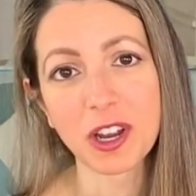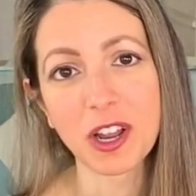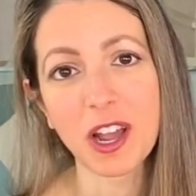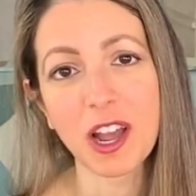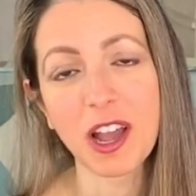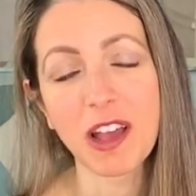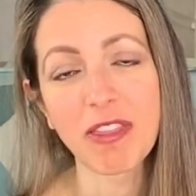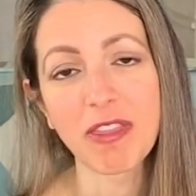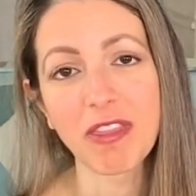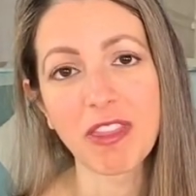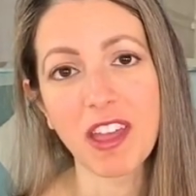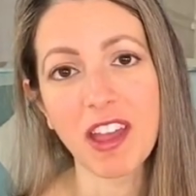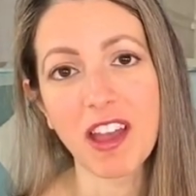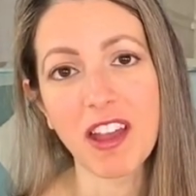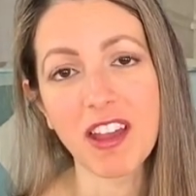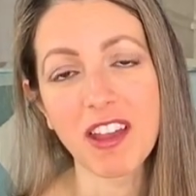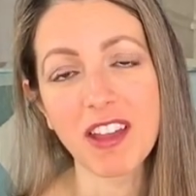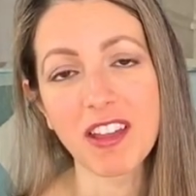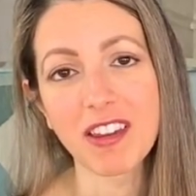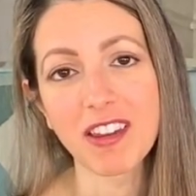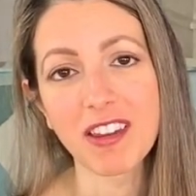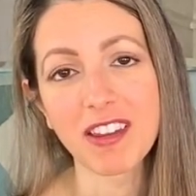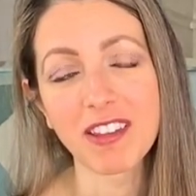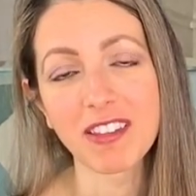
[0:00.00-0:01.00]
and
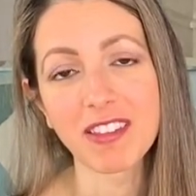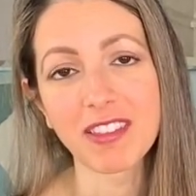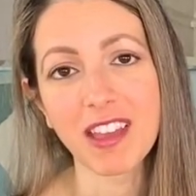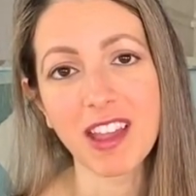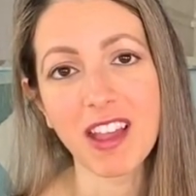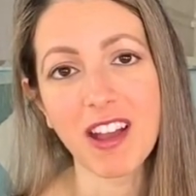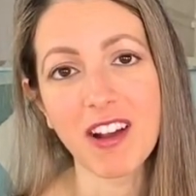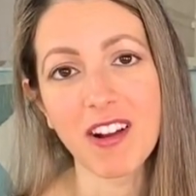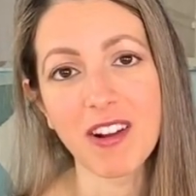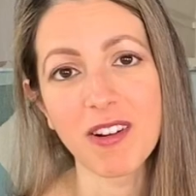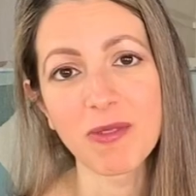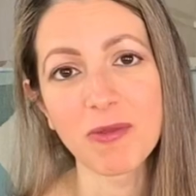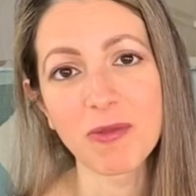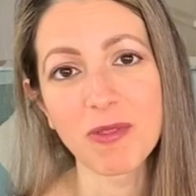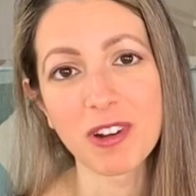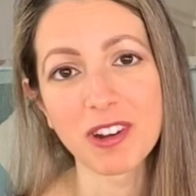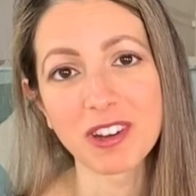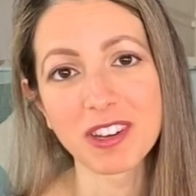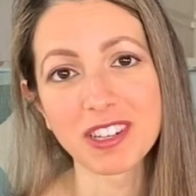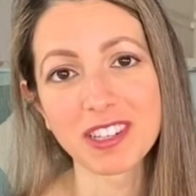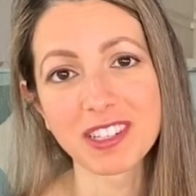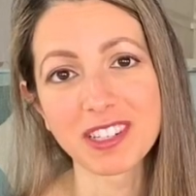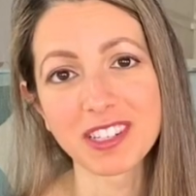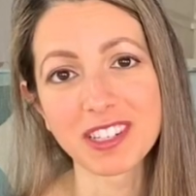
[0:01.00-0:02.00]
then they all
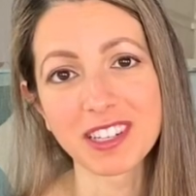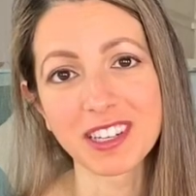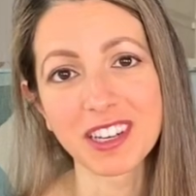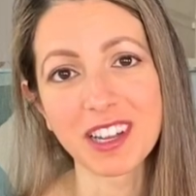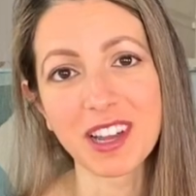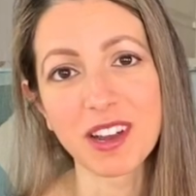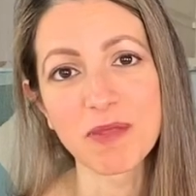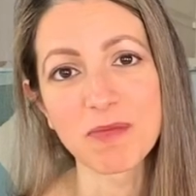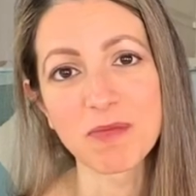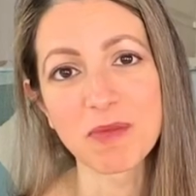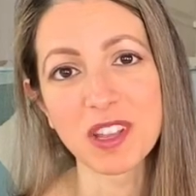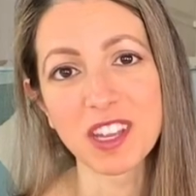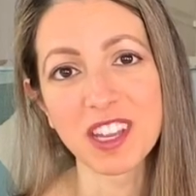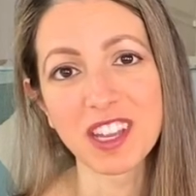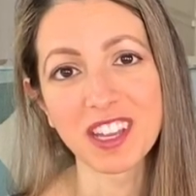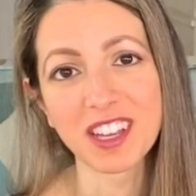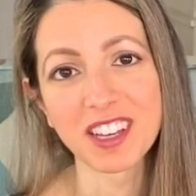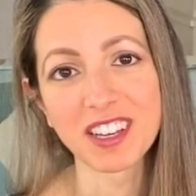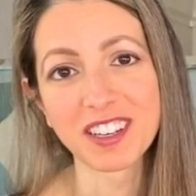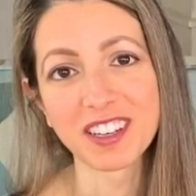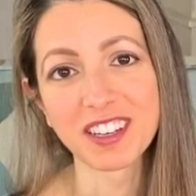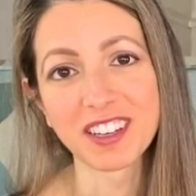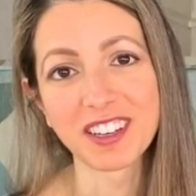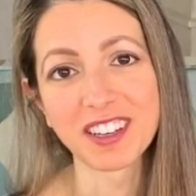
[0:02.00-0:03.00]
wanted to come
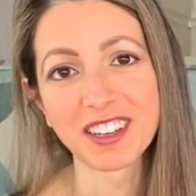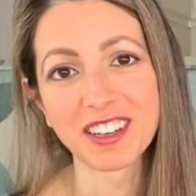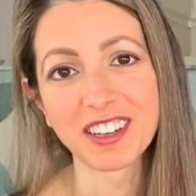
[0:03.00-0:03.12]
in.